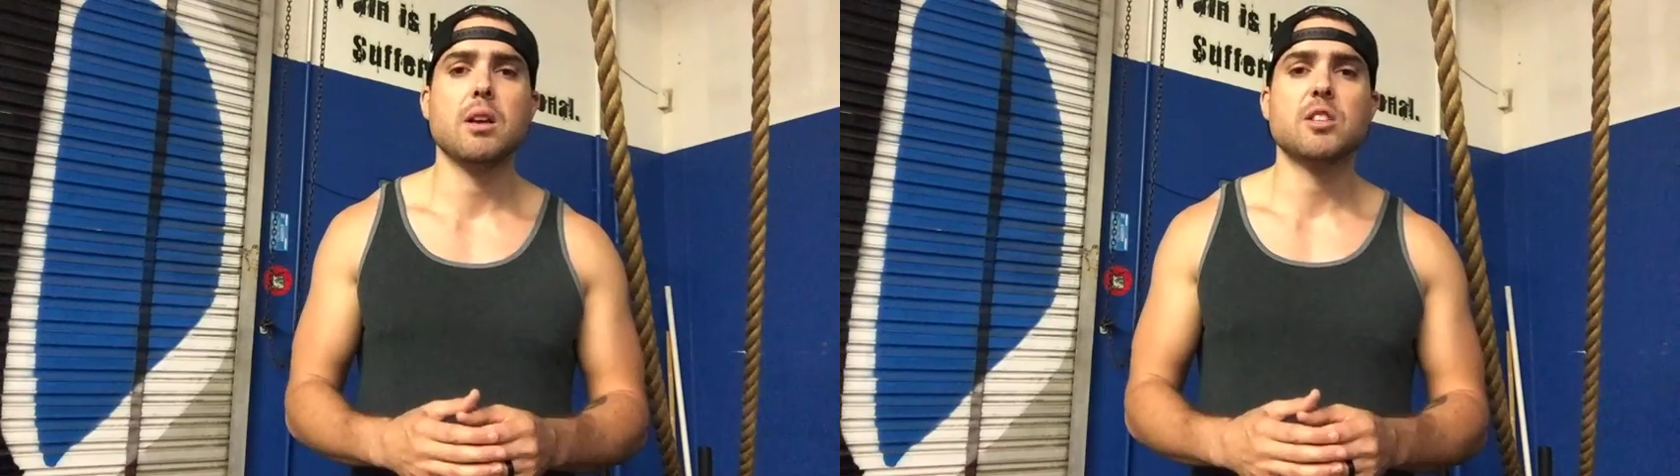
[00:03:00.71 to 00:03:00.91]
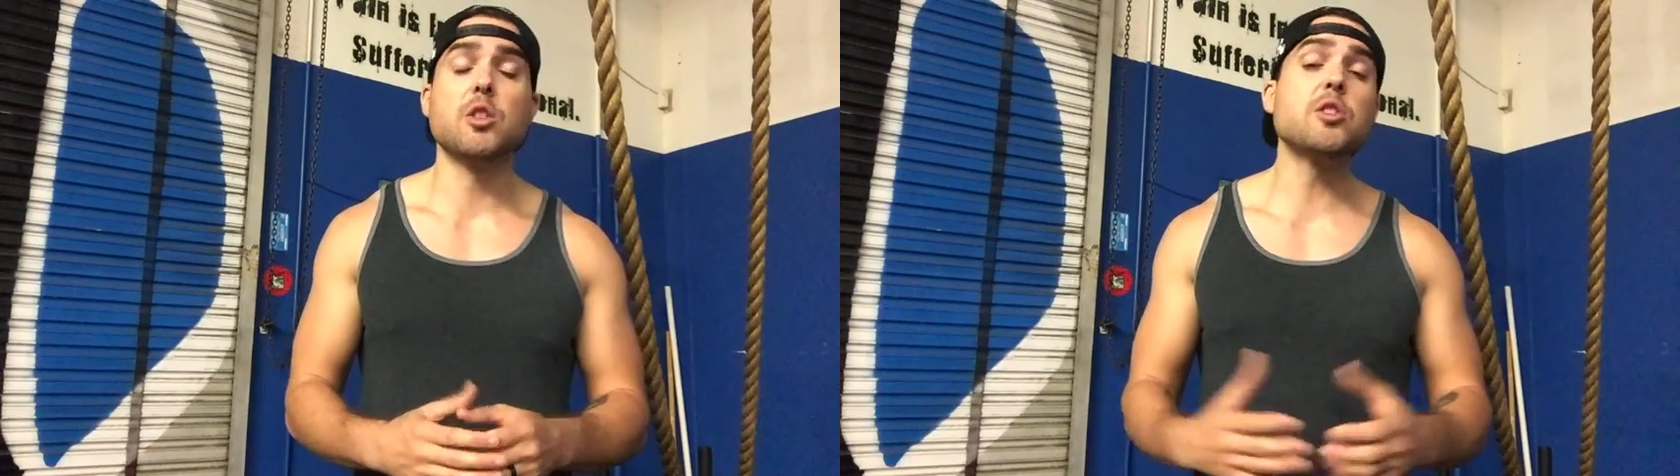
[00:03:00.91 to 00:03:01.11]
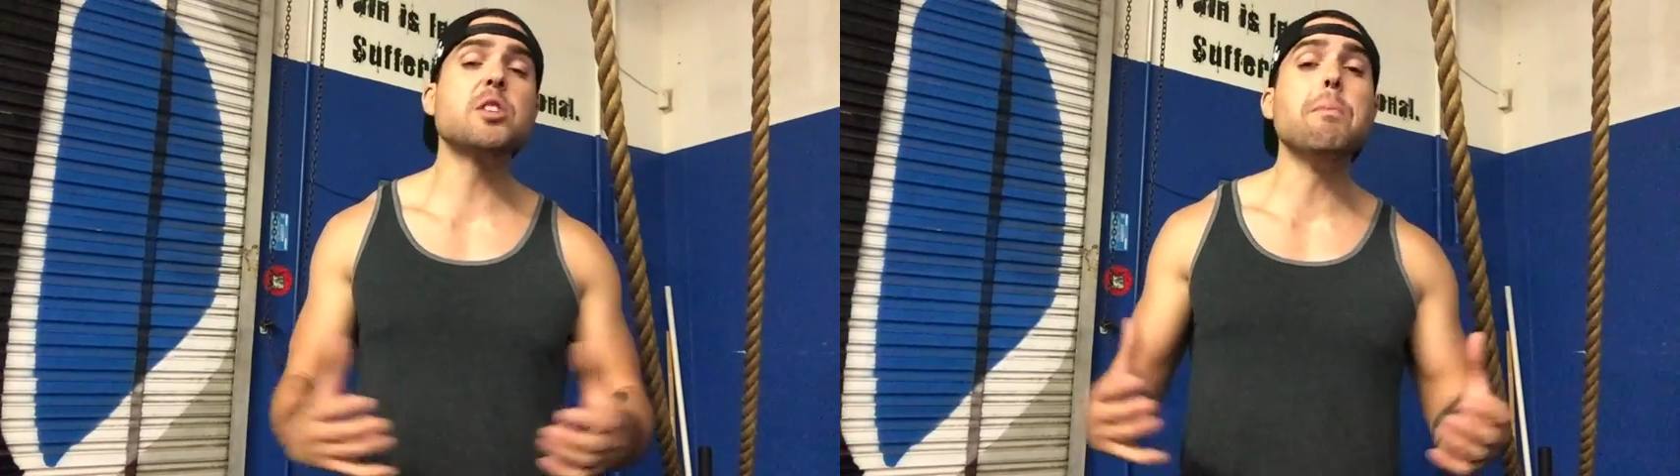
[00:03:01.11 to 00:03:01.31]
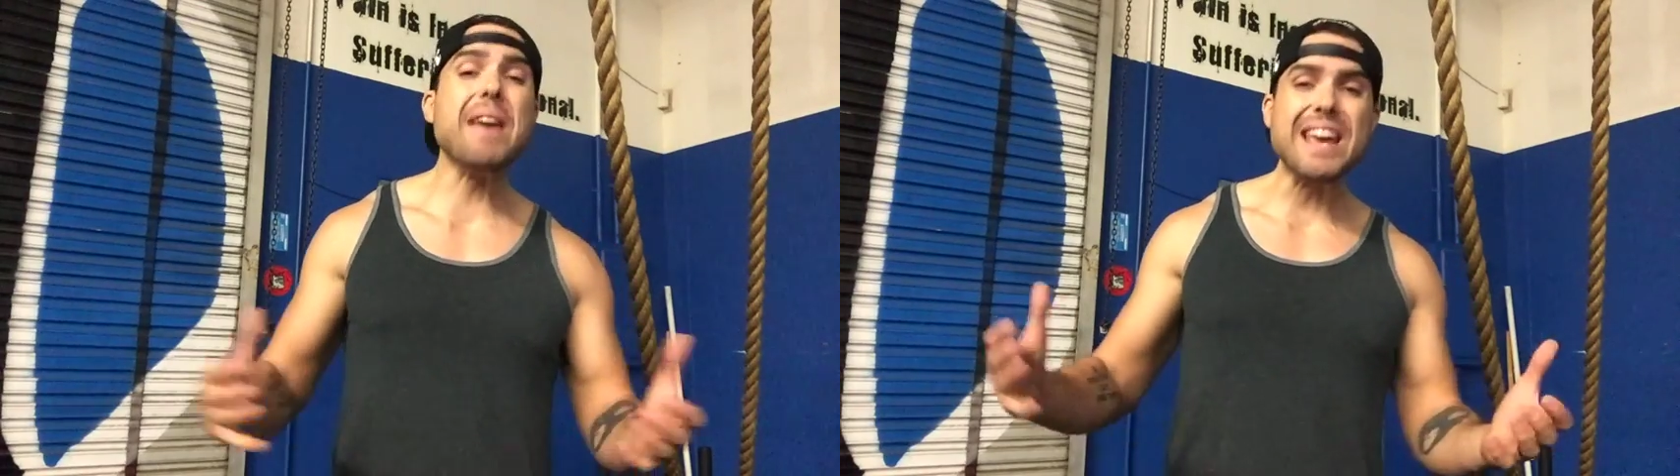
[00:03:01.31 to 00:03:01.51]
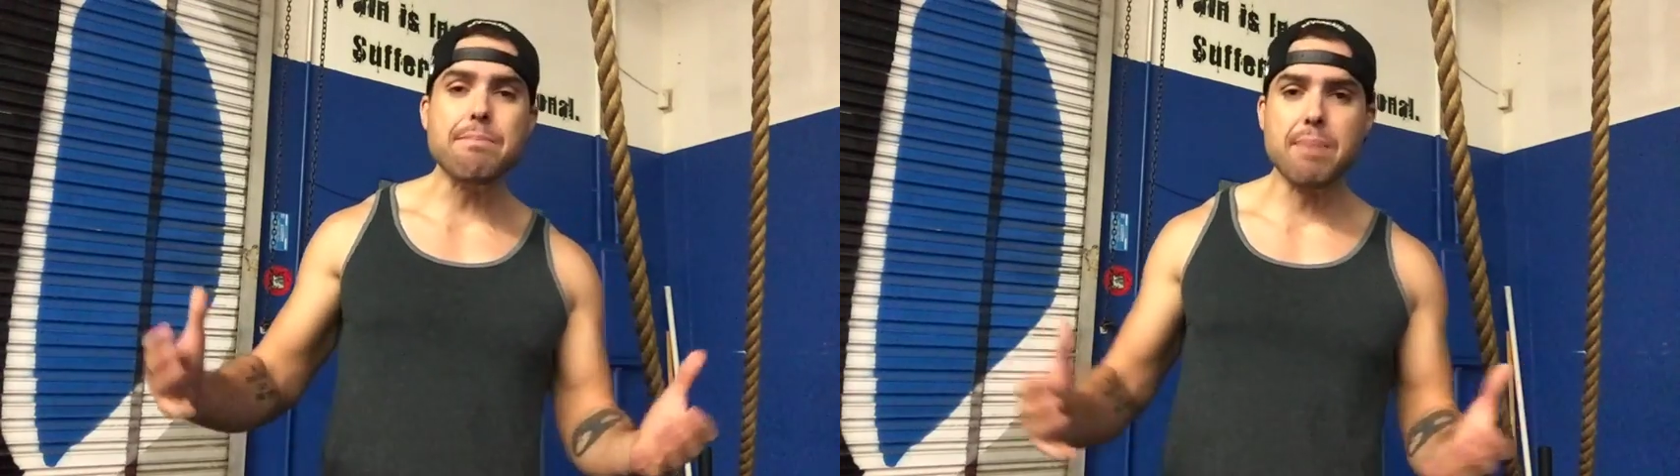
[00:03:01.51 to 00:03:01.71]
So those are the
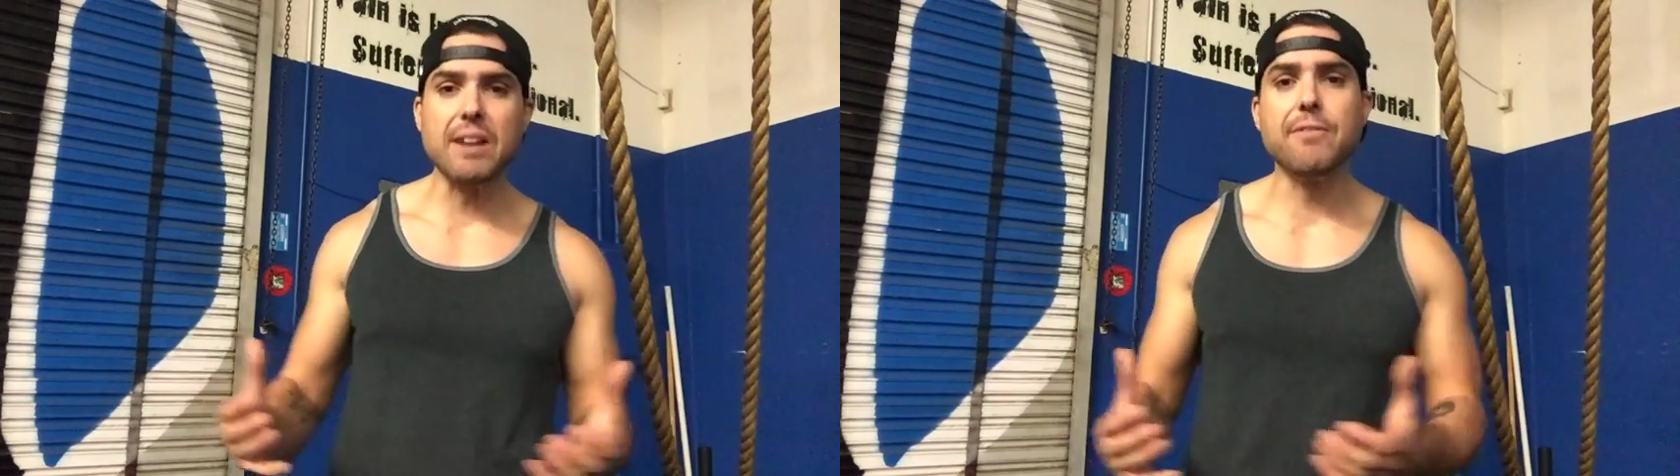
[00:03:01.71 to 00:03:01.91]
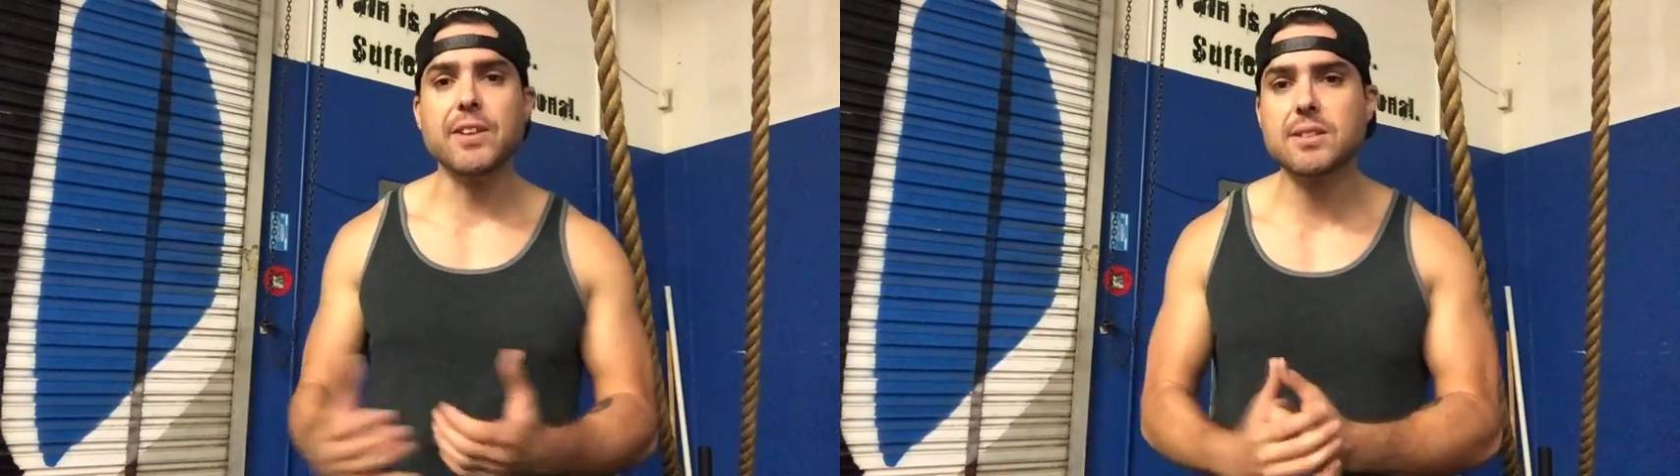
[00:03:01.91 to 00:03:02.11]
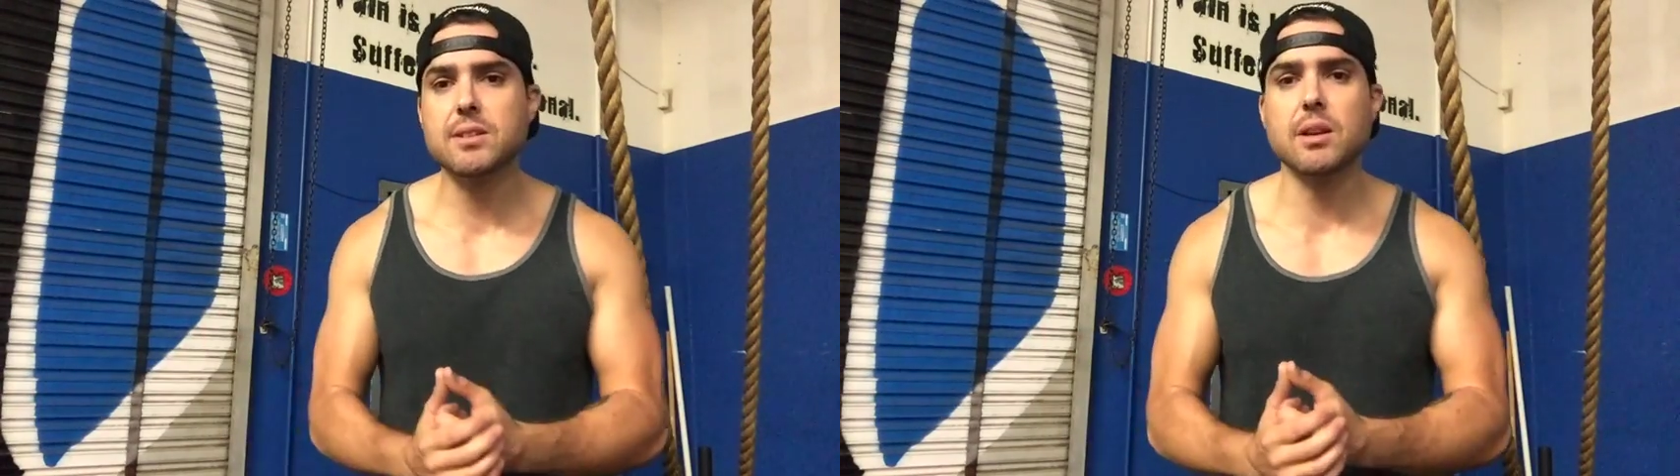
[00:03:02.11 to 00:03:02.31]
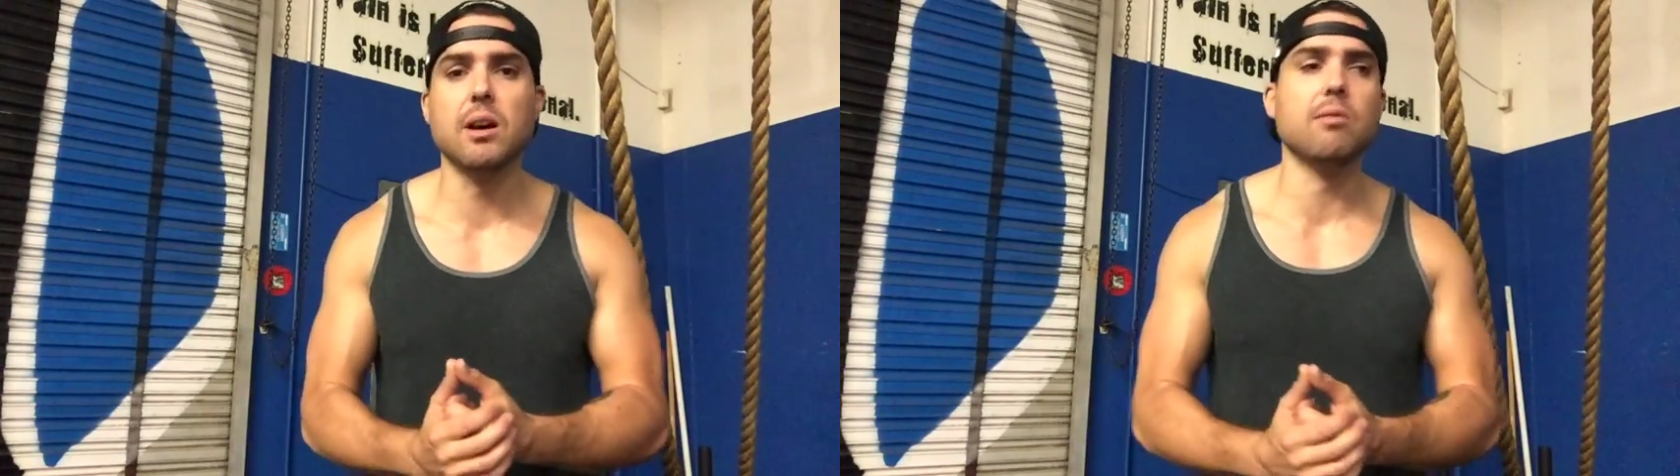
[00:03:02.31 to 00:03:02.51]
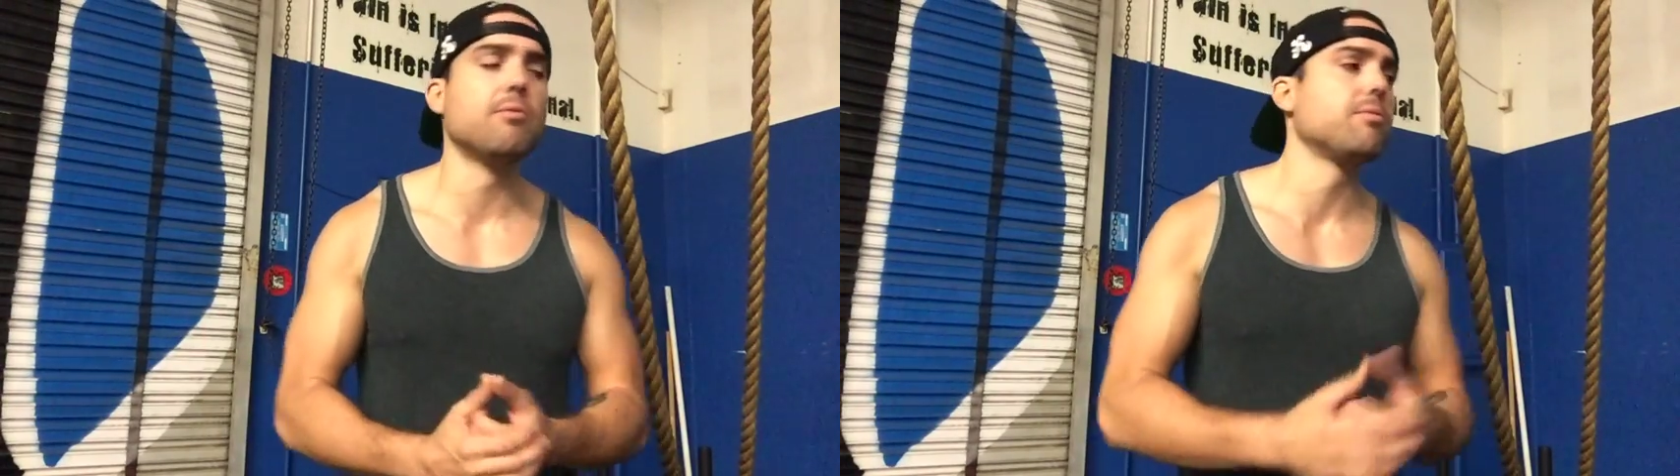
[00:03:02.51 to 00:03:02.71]
main benefits
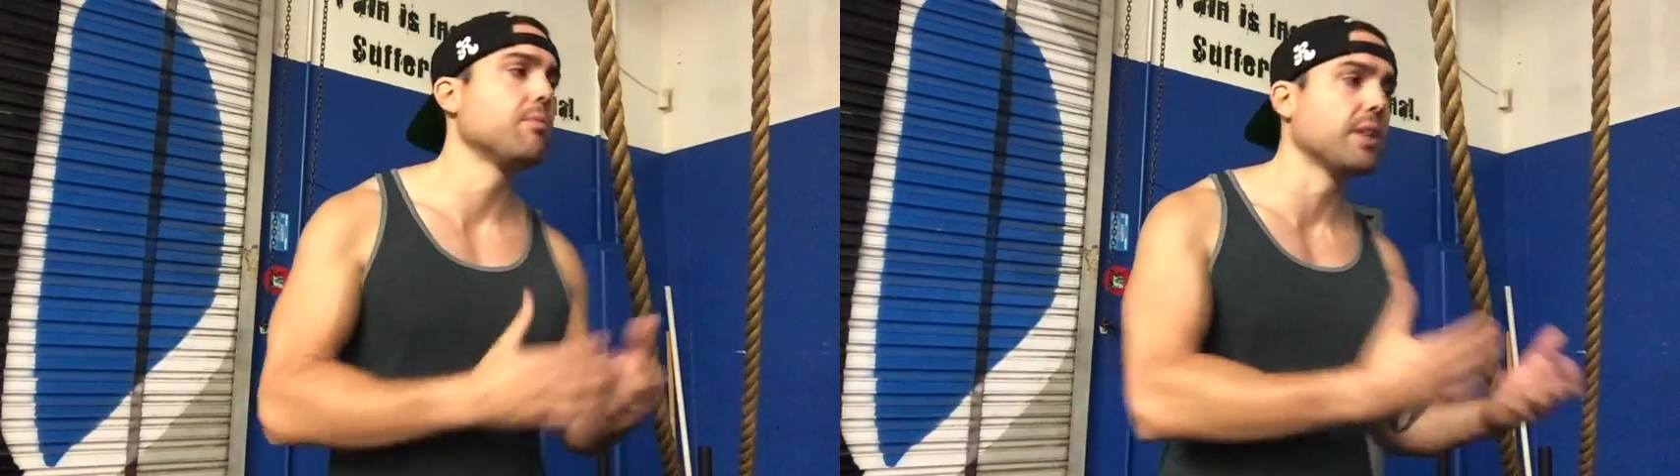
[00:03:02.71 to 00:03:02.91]
of